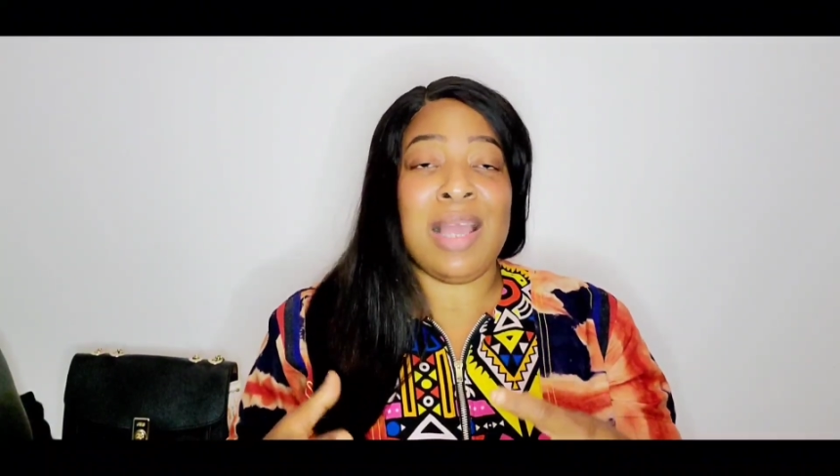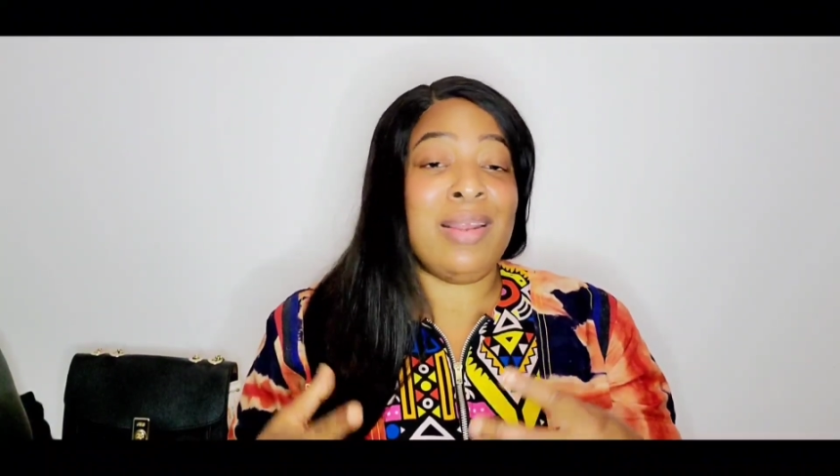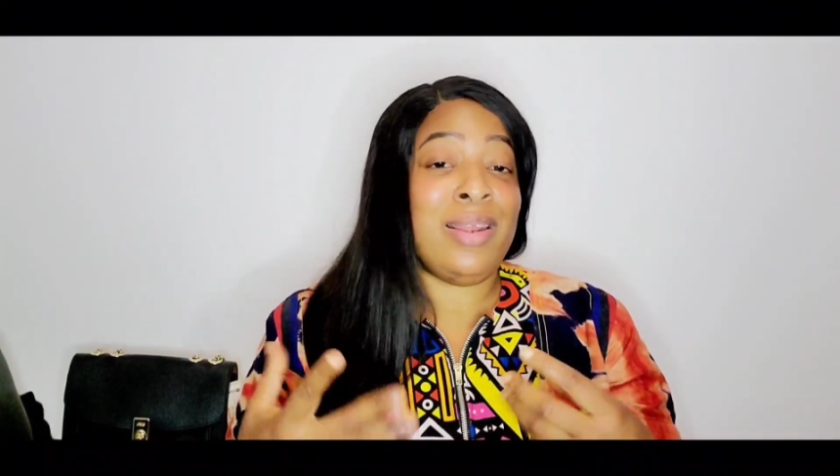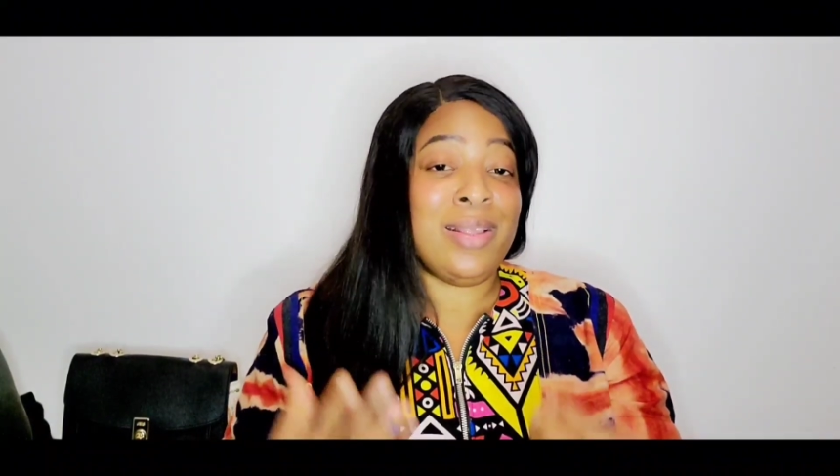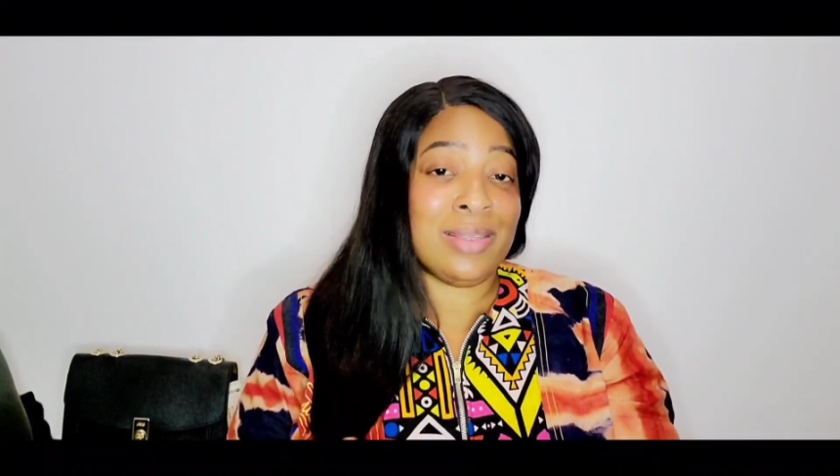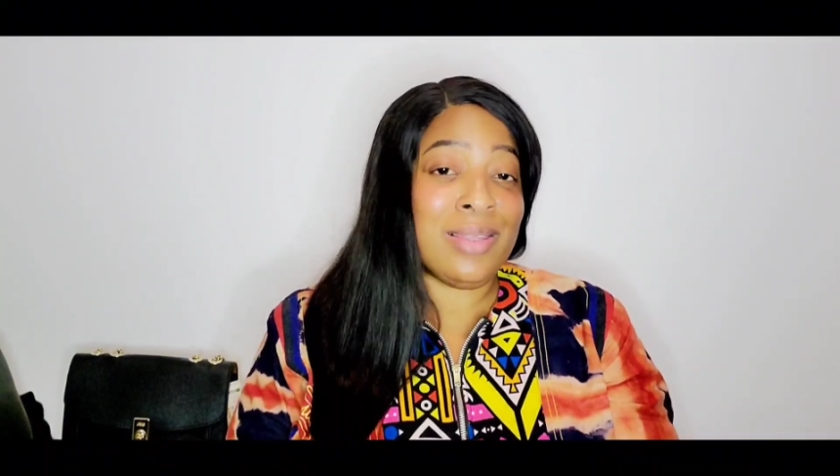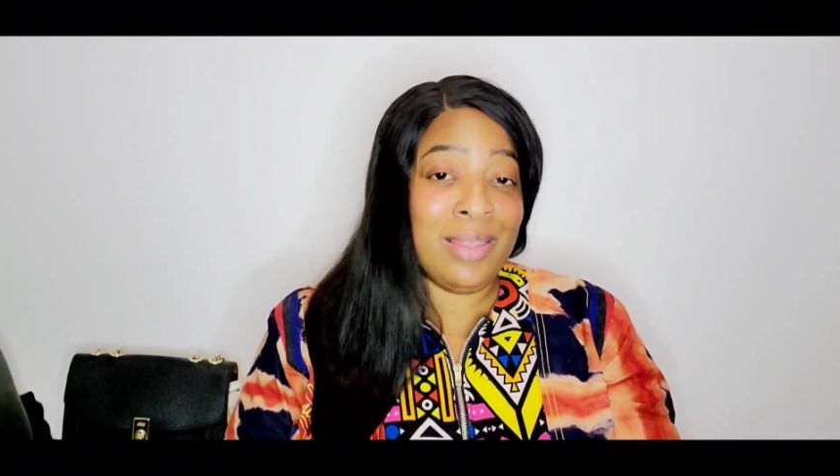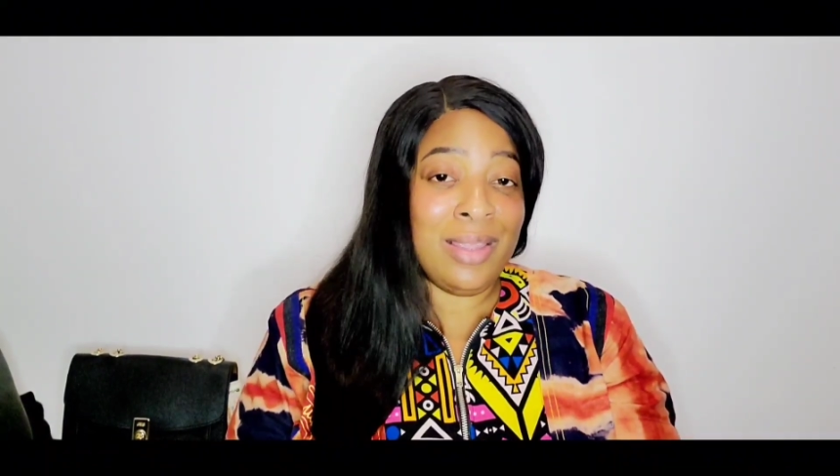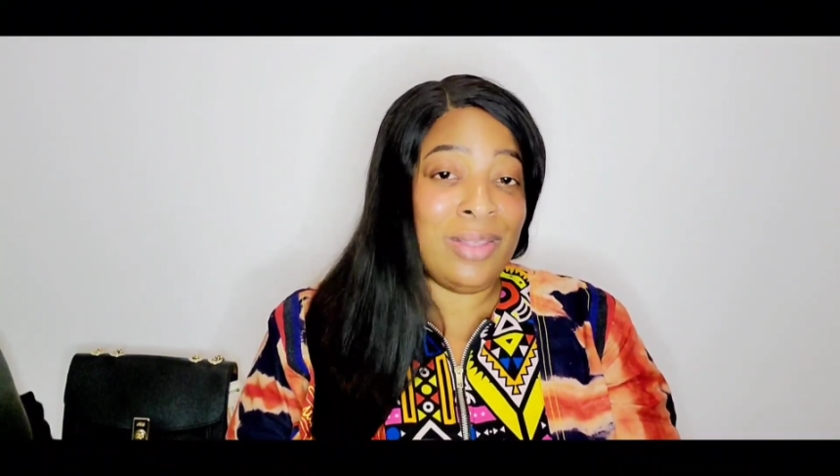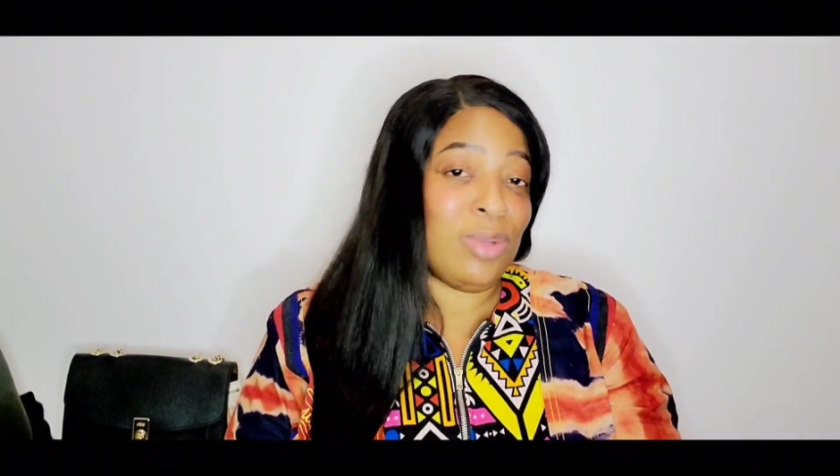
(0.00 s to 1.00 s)
are
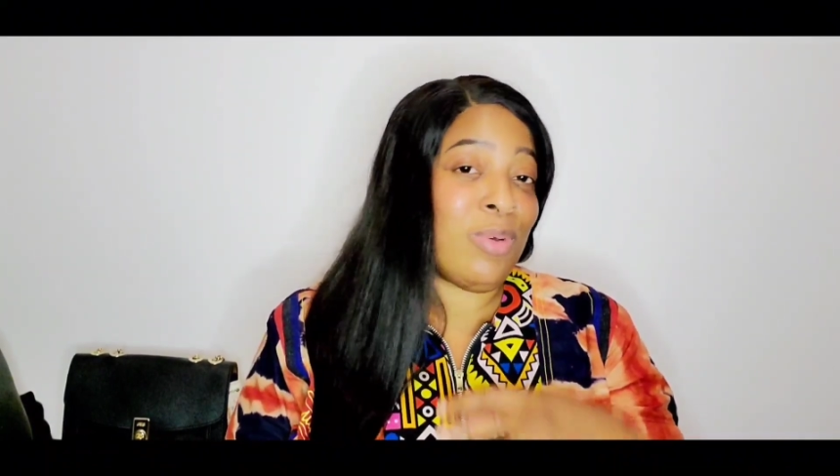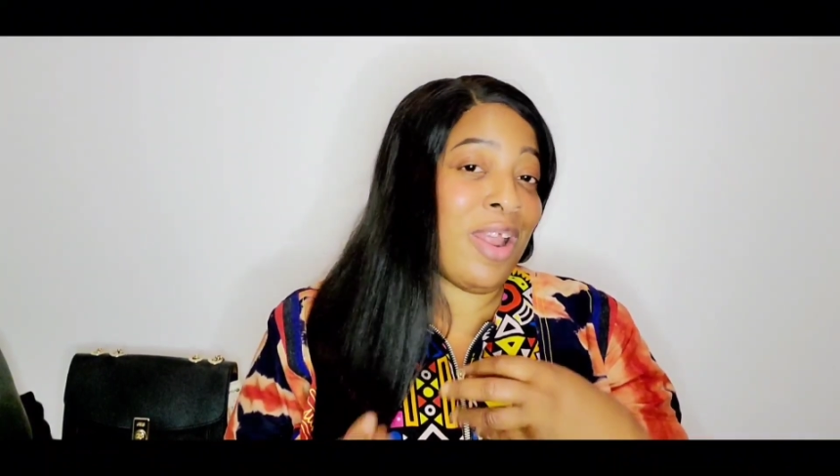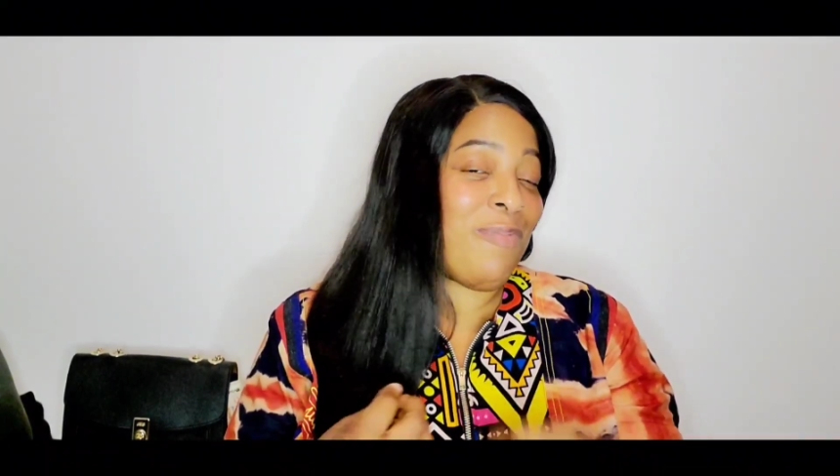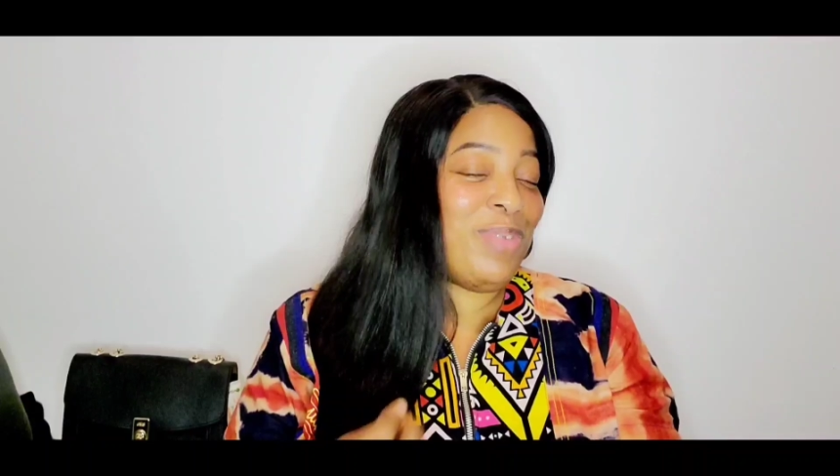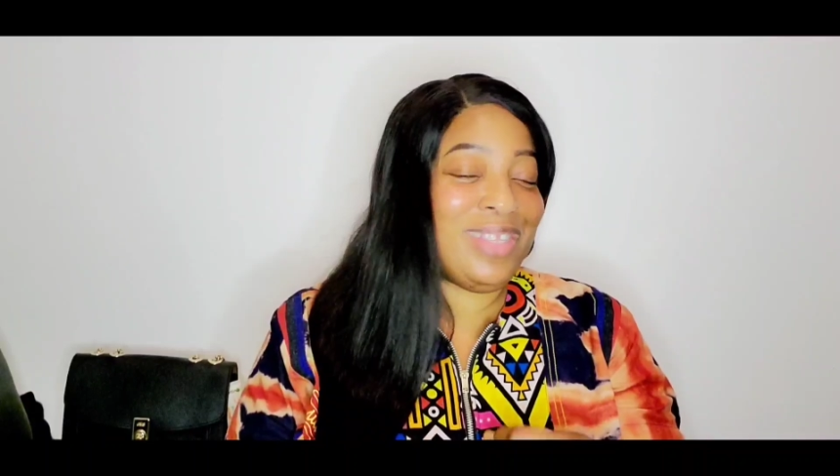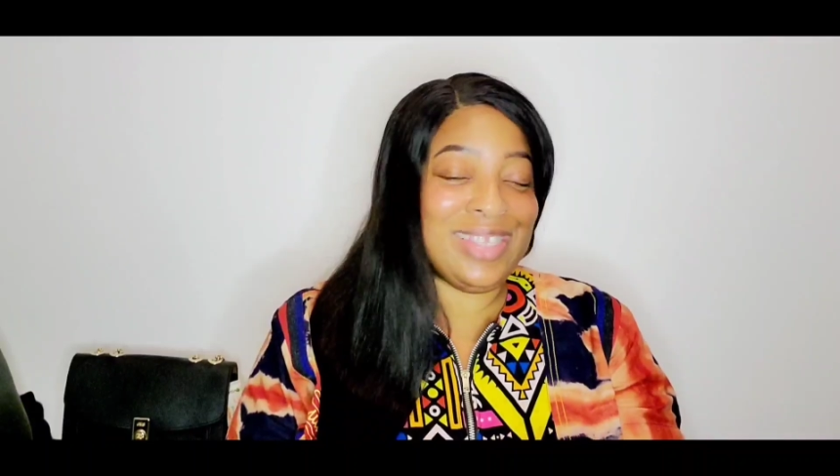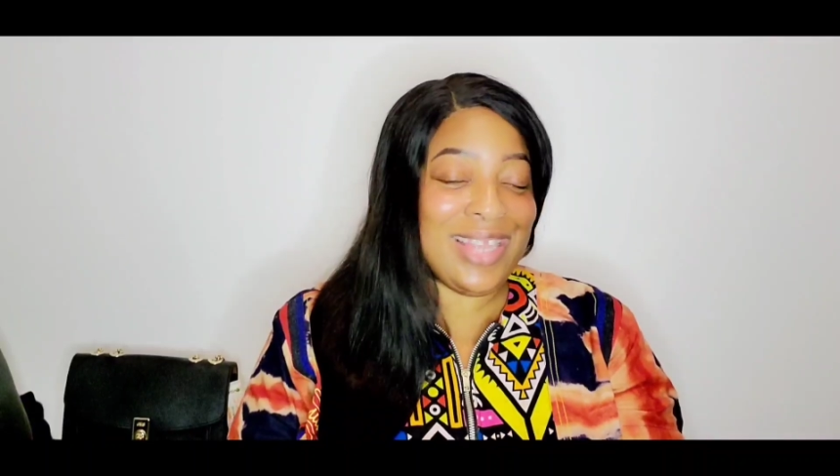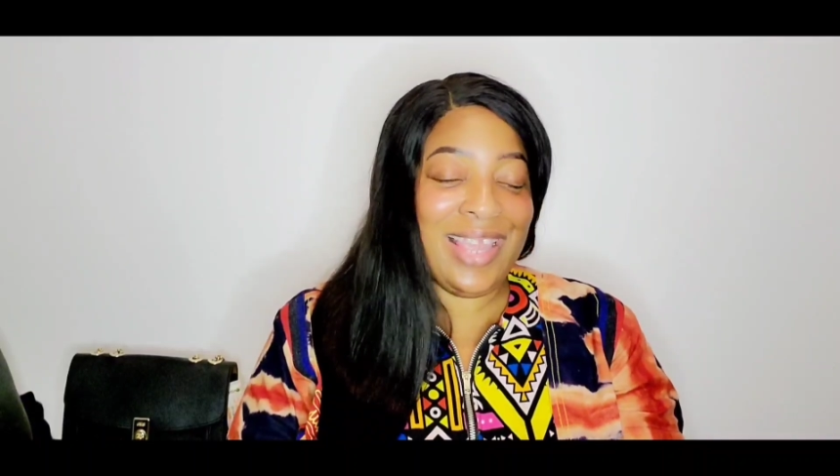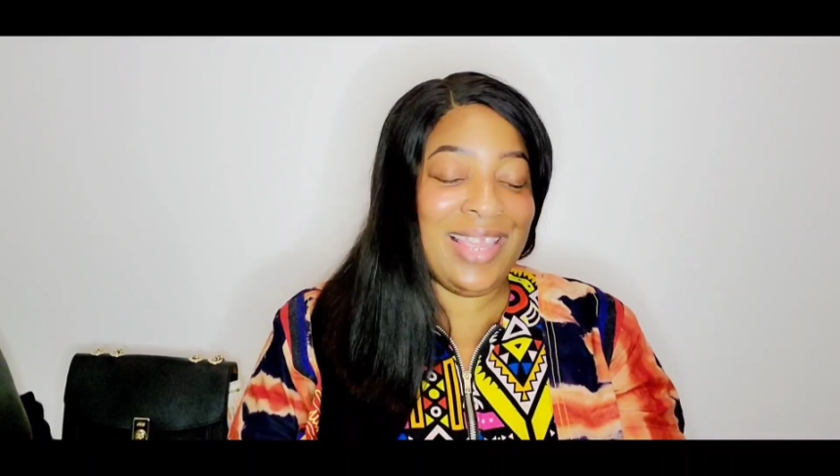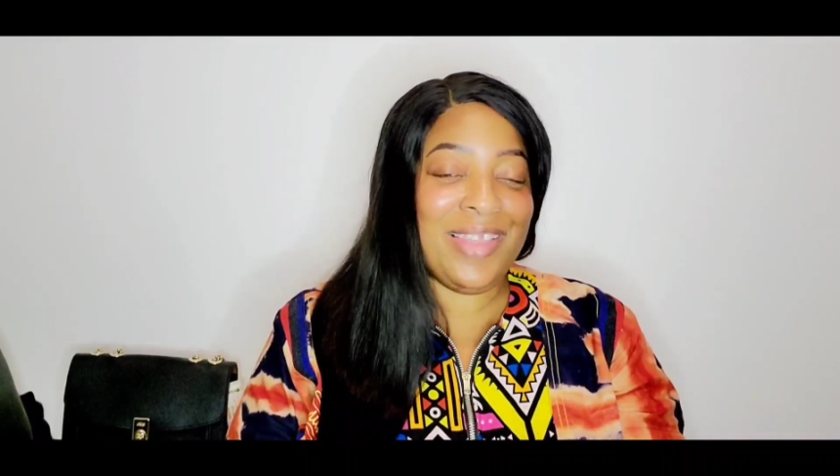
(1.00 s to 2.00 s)
listening to what I've been
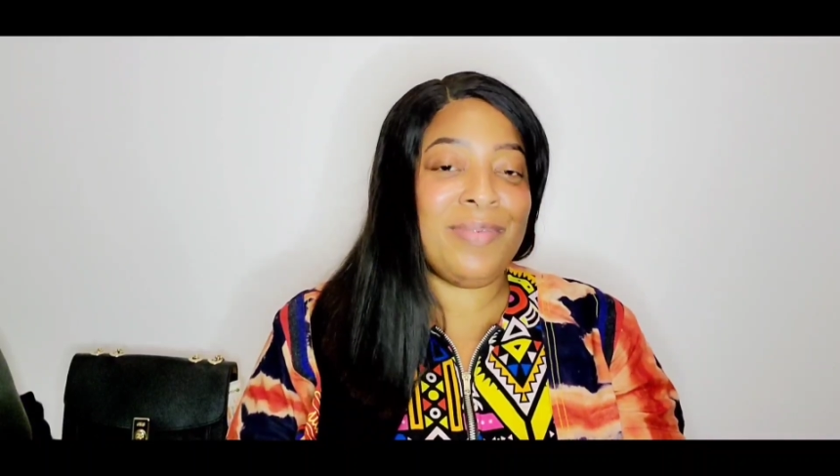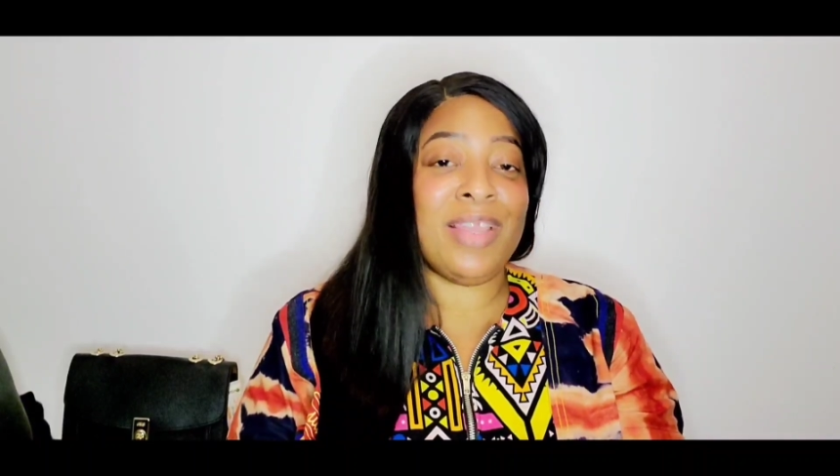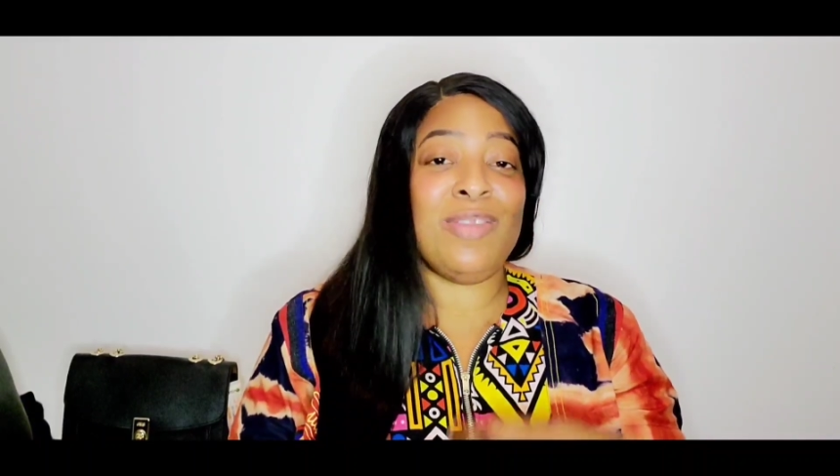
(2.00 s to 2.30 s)
saying,